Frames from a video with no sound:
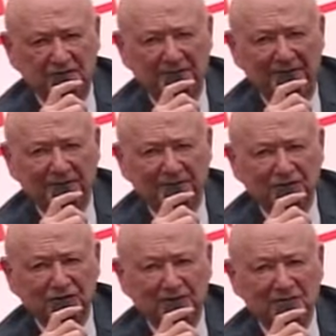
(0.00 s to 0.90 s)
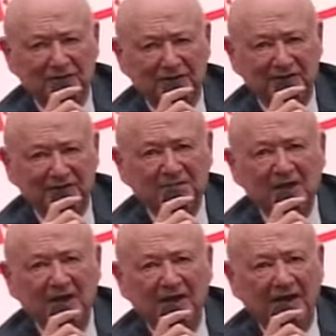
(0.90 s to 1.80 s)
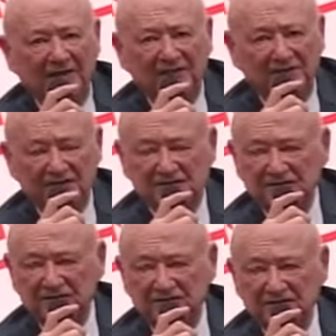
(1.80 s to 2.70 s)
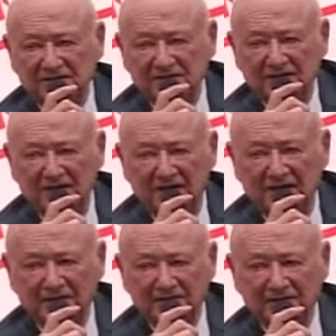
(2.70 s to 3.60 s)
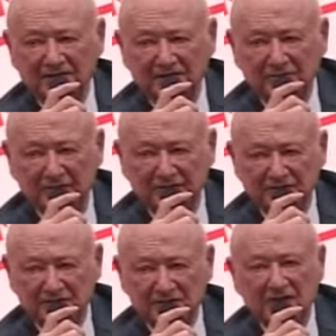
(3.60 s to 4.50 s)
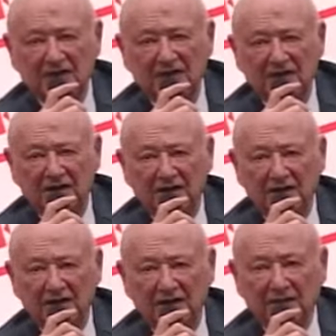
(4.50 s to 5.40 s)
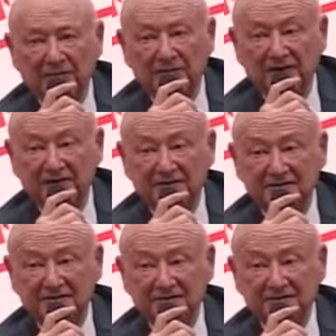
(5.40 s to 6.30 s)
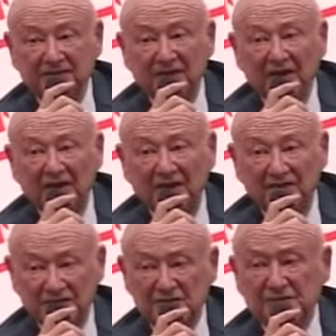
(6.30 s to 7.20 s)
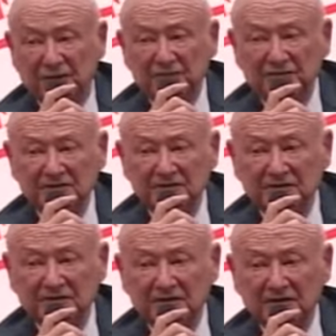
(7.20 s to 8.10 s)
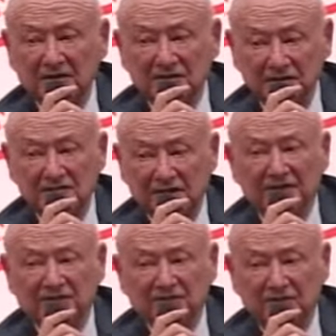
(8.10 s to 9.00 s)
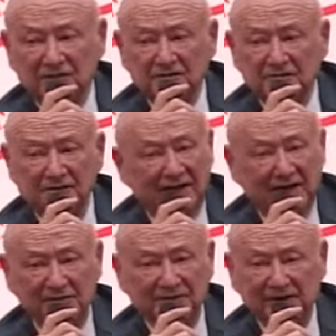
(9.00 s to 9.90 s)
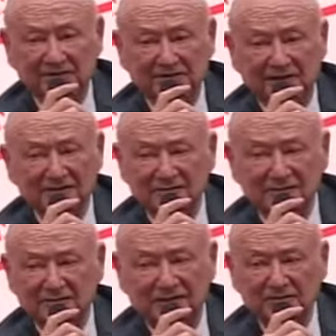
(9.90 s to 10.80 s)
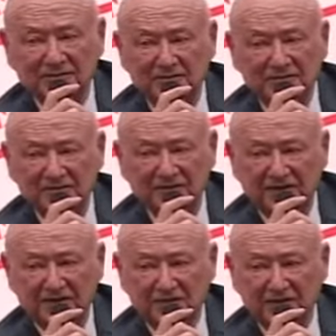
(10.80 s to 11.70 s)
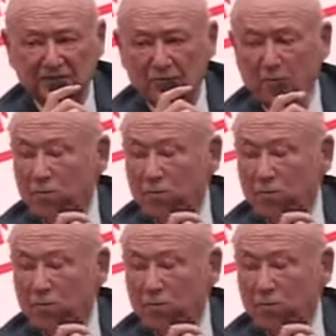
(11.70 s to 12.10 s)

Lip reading: mayor in terms of making every decision on the merits. But at this moment, he's the underdog. But I'll be out there. I told him I'll be his advance man.